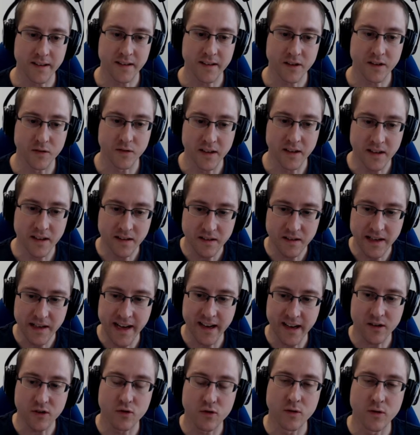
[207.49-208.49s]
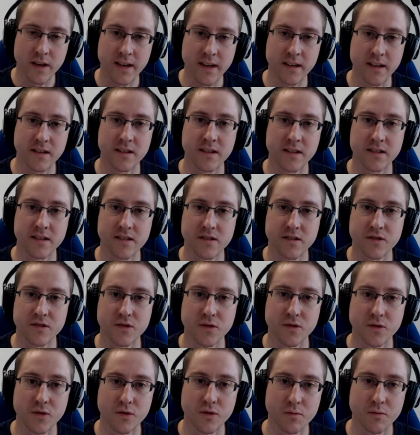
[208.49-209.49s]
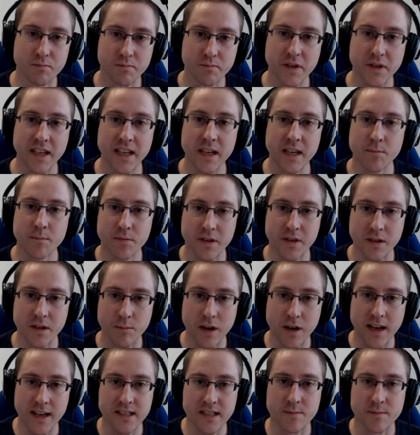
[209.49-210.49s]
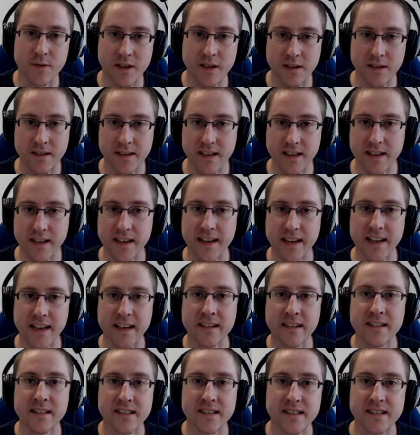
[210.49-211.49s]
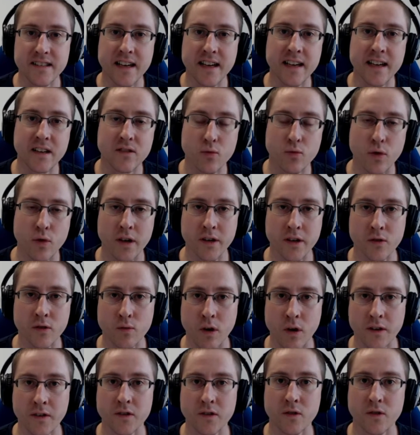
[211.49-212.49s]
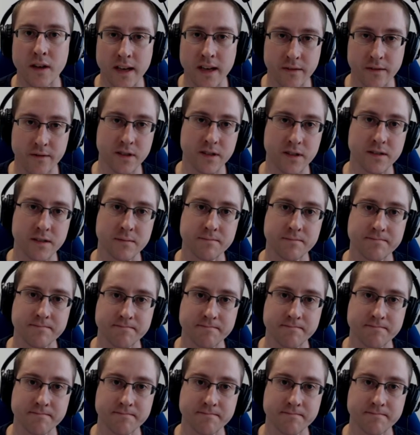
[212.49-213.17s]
but you need actuators to keep the plasma in the state where you want to have